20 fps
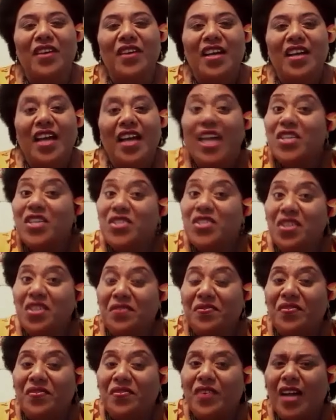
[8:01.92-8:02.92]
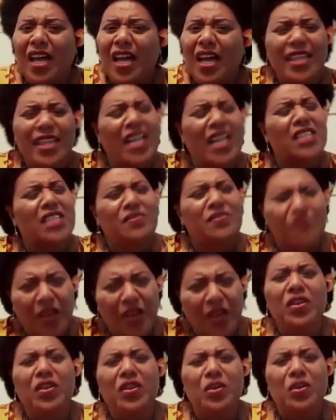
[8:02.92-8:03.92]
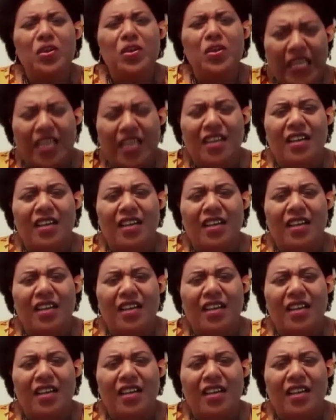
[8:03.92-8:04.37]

a chief. And that is very unique